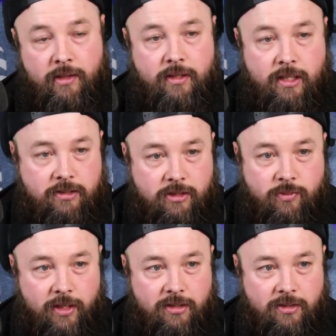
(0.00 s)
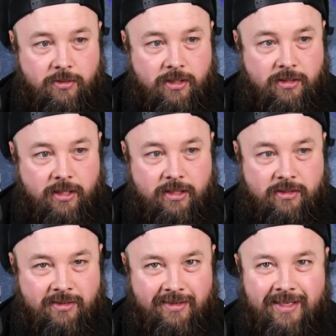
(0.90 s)
The easiest way to do it
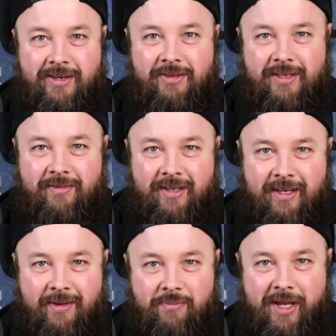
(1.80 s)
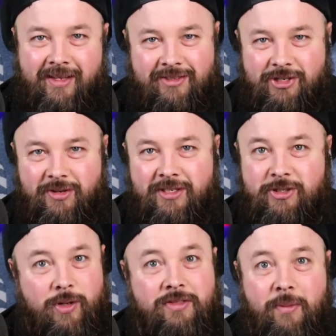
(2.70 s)
is literally making sure that
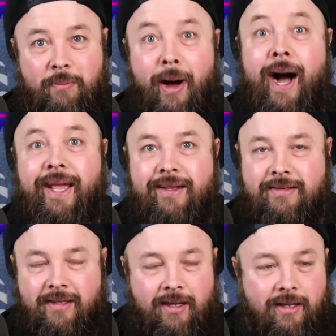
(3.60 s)
you have to buy it.